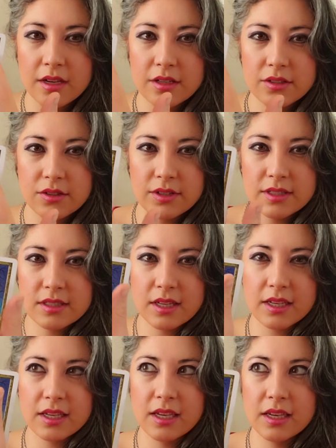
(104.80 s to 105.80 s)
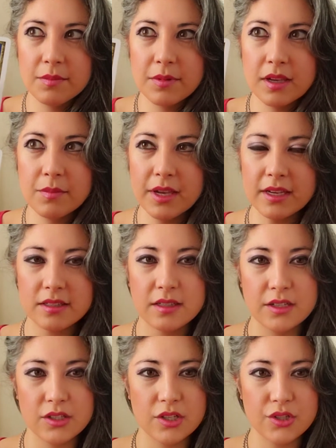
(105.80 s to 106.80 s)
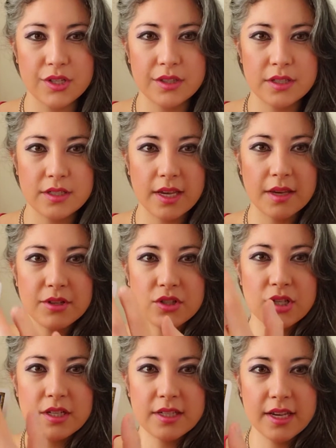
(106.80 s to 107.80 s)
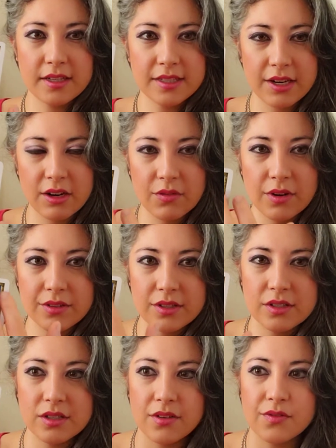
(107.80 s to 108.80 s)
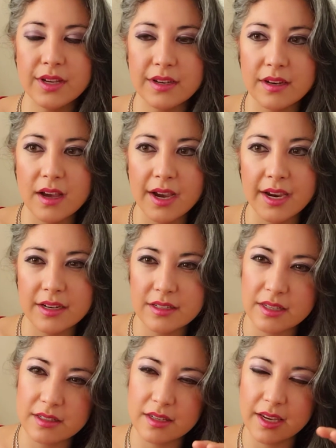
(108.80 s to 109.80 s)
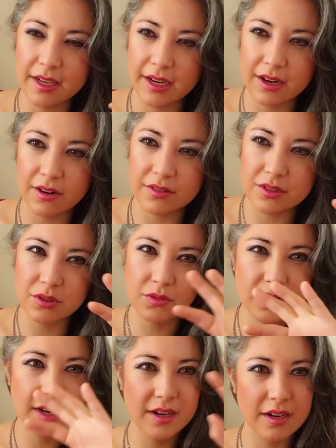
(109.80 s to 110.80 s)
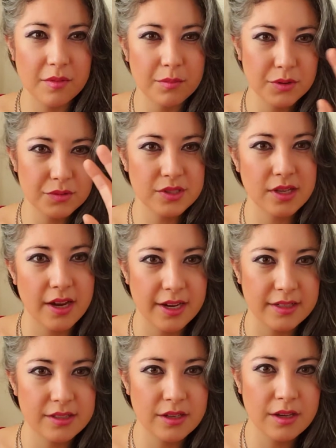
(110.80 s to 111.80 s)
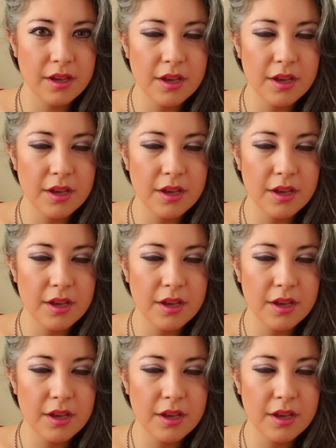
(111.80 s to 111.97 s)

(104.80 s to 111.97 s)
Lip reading: So it's like he makes the decision in the day, but she takes care of all the stuff at night to take care of. So you've got it on both sides.